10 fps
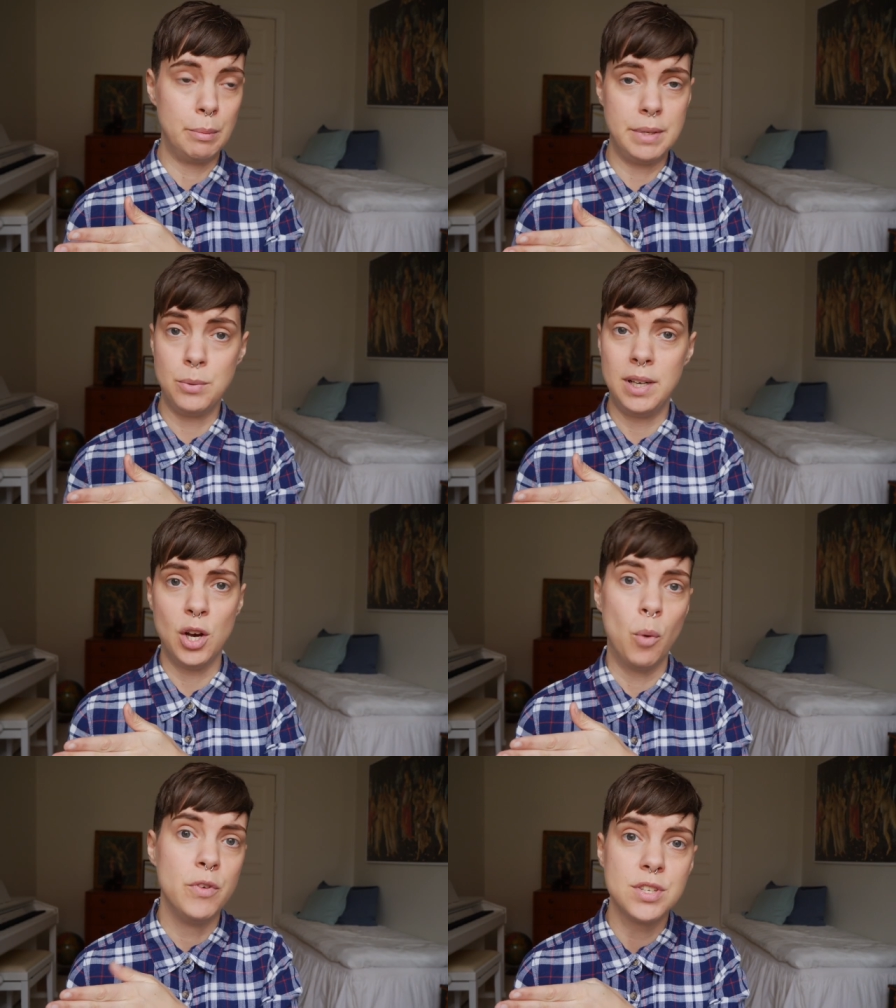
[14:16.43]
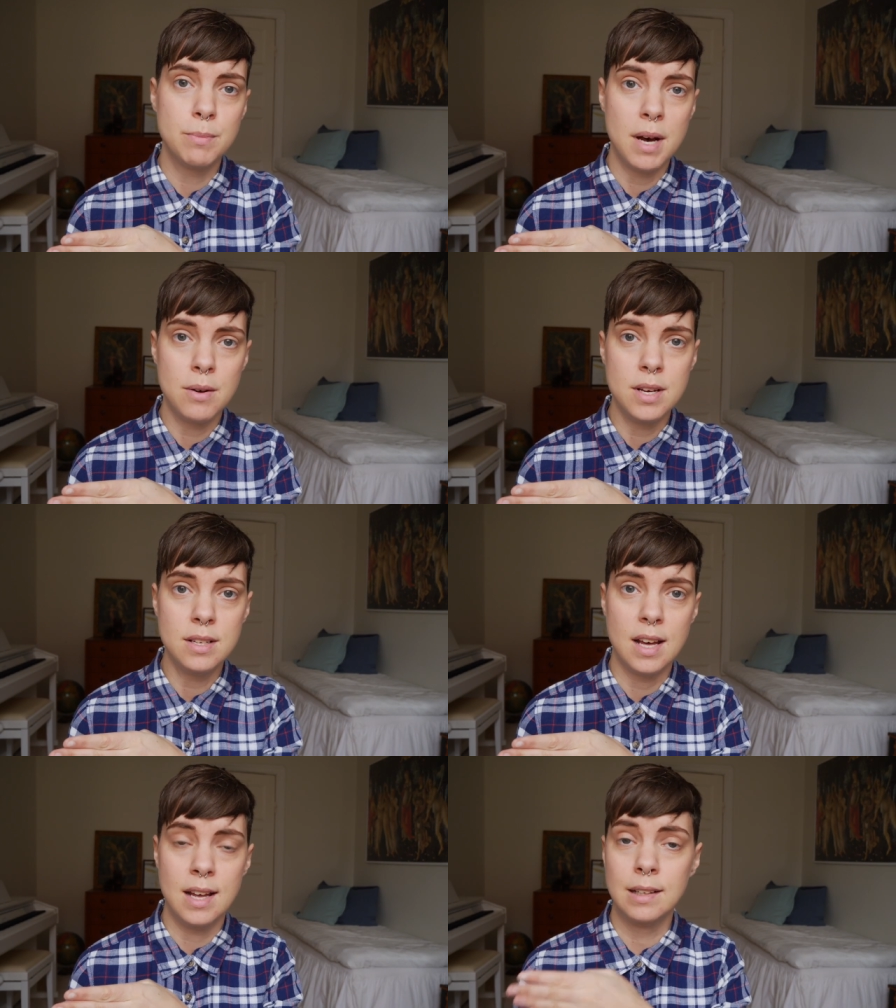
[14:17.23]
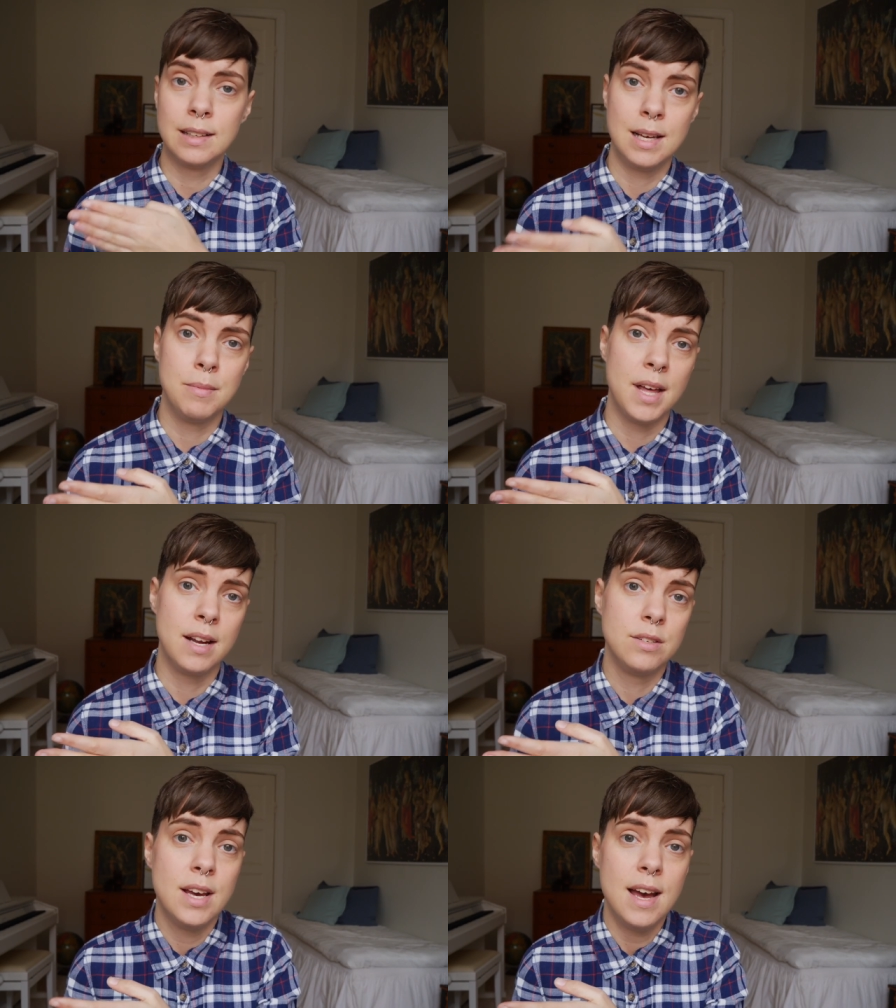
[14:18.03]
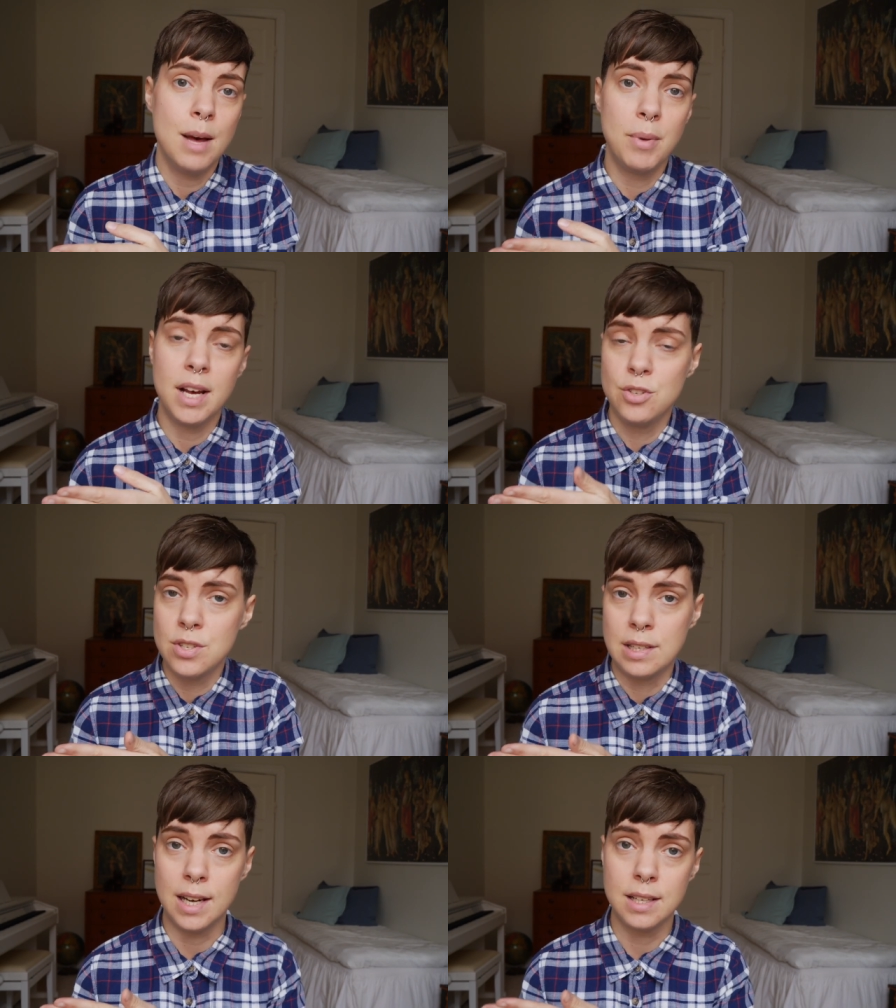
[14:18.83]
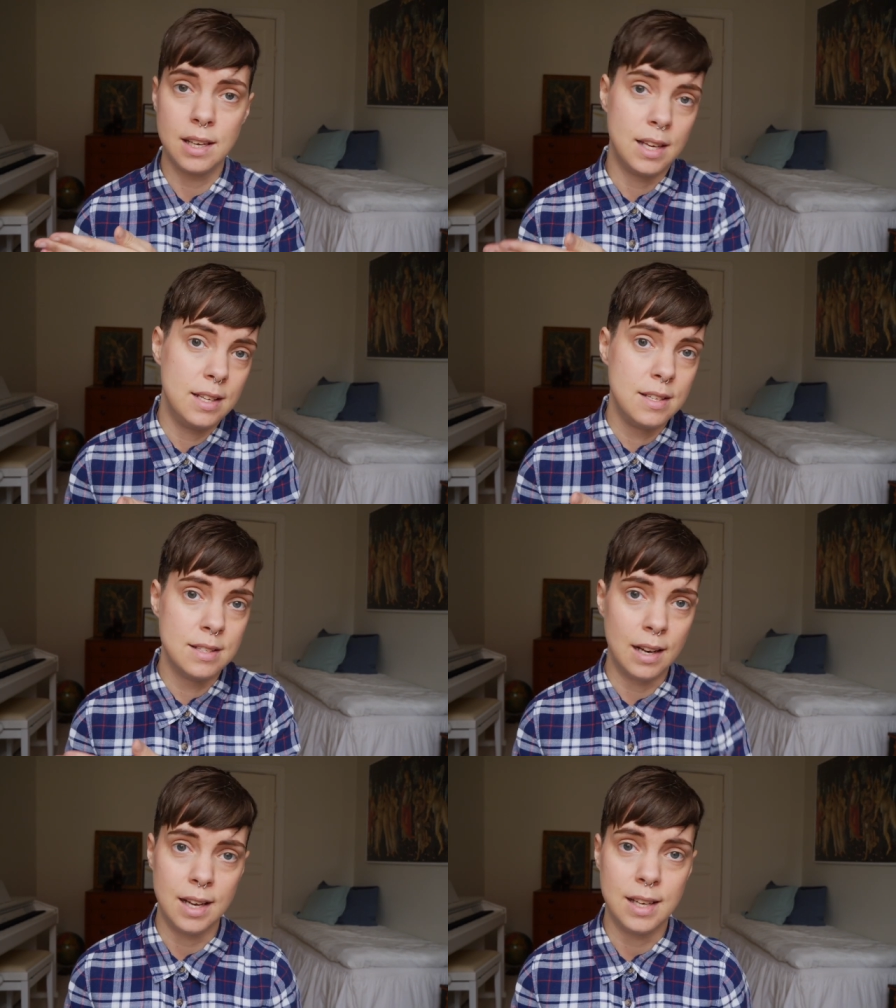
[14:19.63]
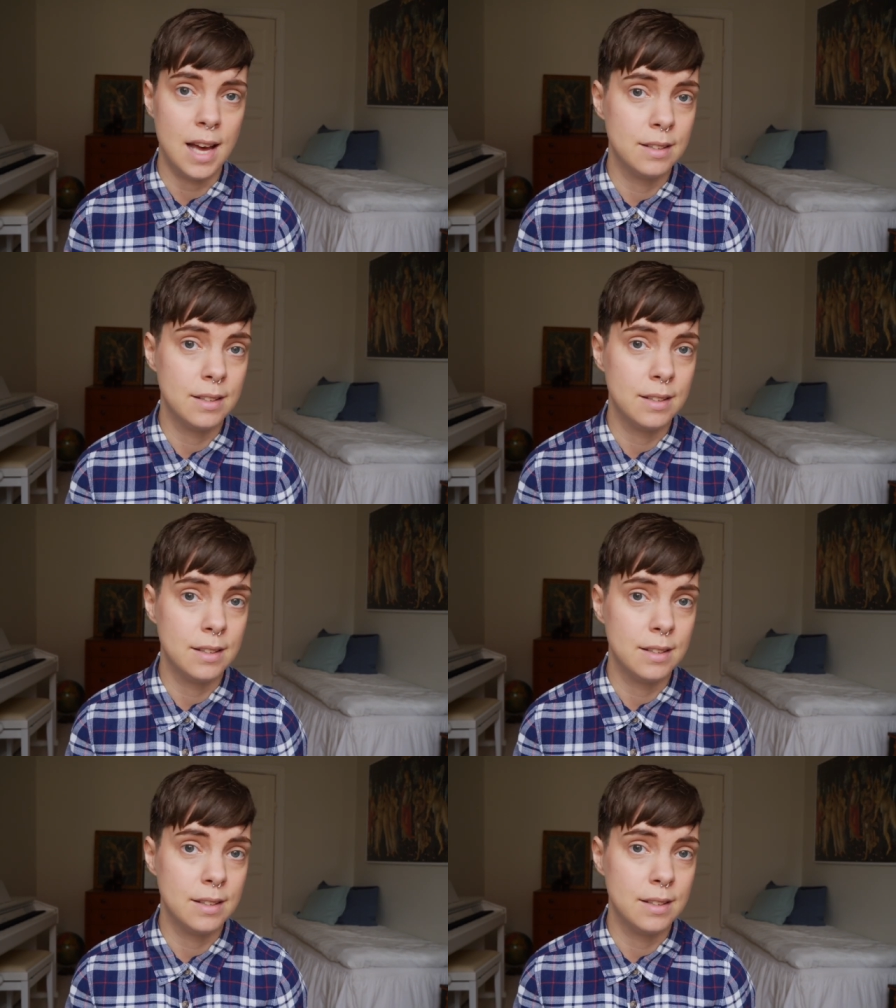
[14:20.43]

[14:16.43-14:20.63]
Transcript: be really obvious about it and claim that yeah, but I just like kids, I like